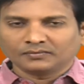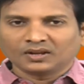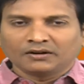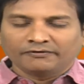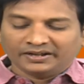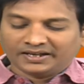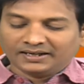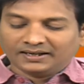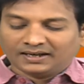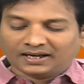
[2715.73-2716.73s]
we can
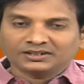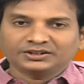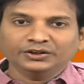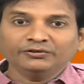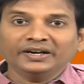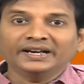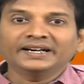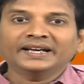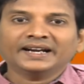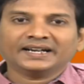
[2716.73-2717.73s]
achieve
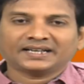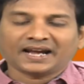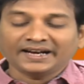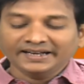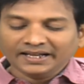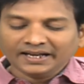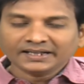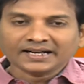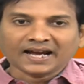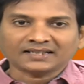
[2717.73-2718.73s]
indirect
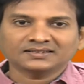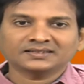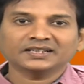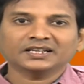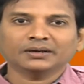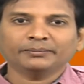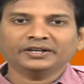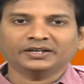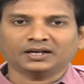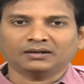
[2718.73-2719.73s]
accessing can be
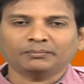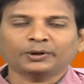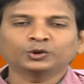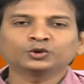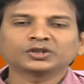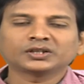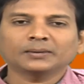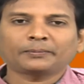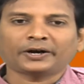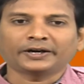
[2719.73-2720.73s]
done by using the
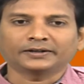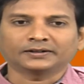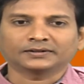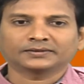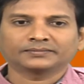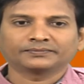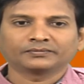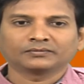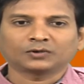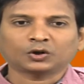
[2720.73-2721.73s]
pointers.
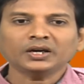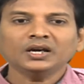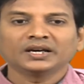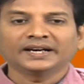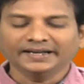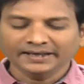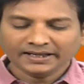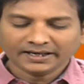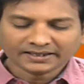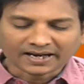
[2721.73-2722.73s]
Okay.
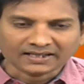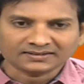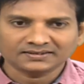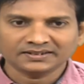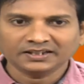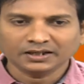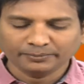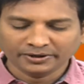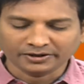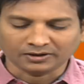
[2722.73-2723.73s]
Indirect accessing can
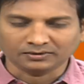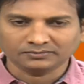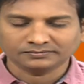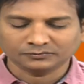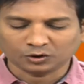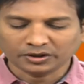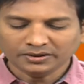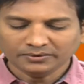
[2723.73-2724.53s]
be done. Okay.